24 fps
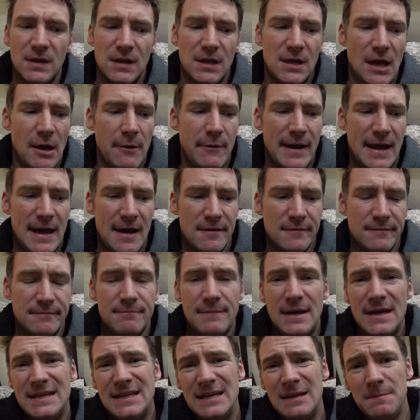going out,
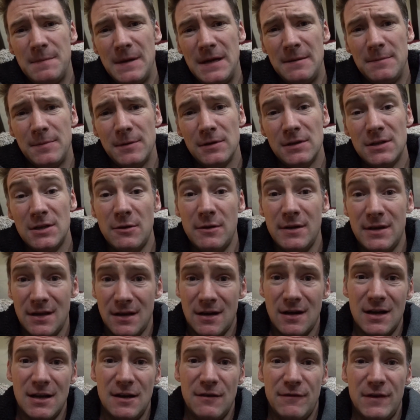meeting people, doing the
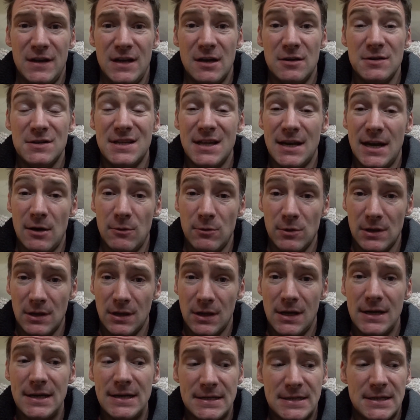kind of videos that I would
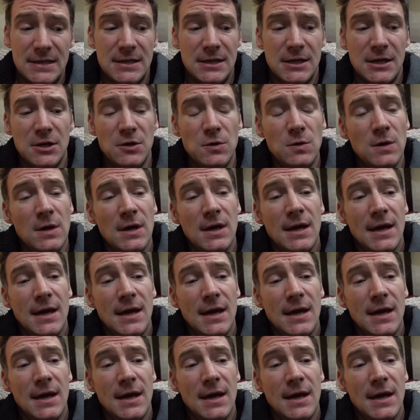like to do,